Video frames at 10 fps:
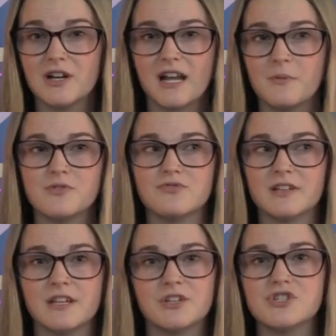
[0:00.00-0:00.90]
Like, I was
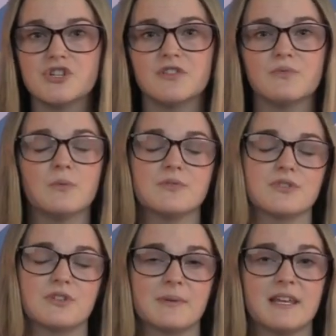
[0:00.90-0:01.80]
really unsure of what was
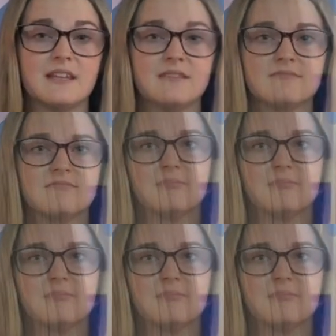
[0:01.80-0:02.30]
going to be my